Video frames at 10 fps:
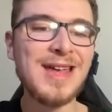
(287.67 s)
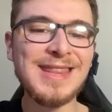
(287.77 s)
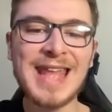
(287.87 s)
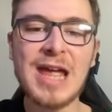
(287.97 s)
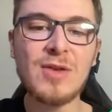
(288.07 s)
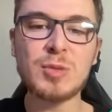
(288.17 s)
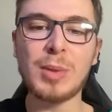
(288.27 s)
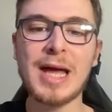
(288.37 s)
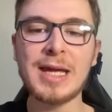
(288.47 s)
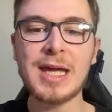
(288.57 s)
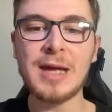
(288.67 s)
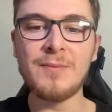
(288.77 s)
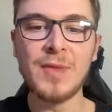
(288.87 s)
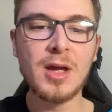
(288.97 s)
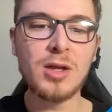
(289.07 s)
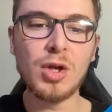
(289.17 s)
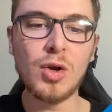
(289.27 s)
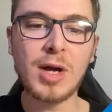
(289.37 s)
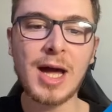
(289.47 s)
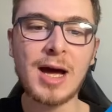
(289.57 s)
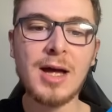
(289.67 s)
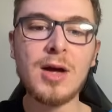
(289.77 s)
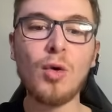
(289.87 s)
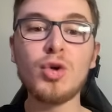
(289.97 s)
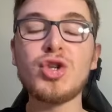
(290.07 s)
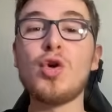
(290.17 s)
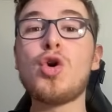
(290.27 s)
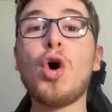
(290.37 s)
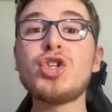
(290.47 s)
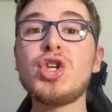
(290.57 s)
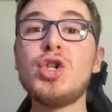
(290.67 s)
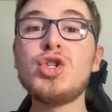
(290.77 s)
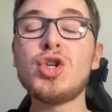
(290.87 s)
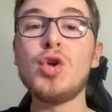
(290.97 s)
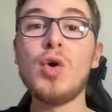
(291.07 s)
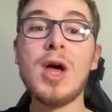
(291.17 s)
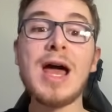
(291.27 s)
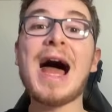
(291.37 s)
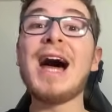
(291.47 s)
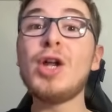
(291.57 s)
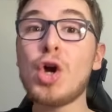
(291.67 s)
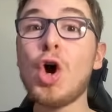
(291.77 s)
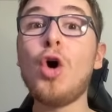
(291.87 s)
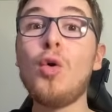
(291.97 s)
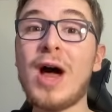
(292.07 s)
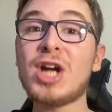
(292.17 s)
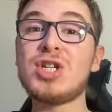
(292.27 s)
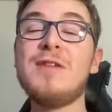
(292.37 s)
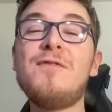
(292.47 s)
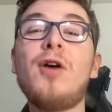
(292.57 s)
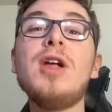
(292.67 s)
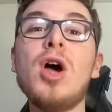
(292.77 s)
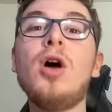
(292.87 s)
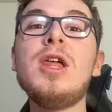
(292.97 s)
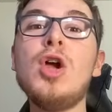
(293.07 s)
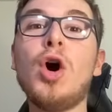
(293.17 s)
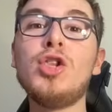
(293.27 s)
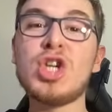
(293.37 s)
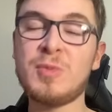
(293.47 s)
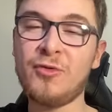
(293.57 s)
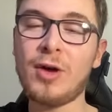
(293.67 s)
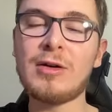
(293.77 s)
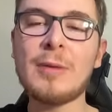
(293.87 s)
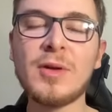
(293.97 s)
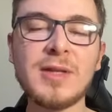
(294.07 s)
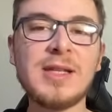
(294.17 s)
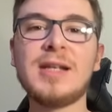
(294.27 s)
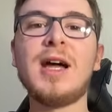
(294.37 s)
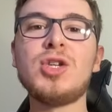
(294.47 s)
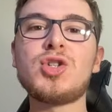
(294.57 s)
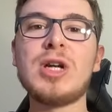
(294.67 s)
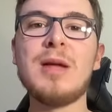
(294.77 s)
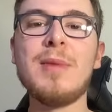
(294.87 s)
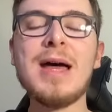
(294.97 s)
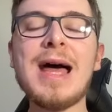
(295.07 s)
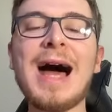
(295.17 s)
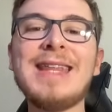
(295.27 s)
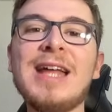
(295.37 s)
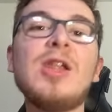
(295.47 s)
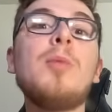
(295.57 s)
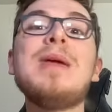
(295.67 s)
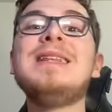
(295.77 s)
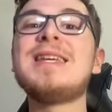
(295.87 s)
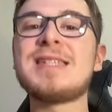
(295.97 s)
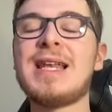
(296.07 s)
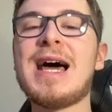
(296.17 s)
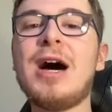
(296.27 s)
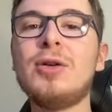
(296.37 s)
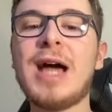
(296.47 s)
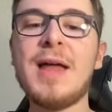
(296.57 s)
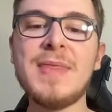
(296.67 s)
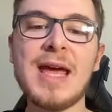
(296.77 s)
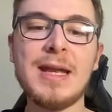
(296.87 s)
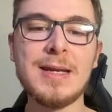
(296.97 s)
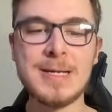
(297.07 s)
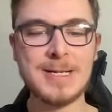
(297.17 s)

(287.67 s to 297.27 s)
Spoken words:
Davis blanking. You look at also Gossens, who had a goal actually very early on, just before I wrapped up the deadline stream, and ended up being disallowed, and then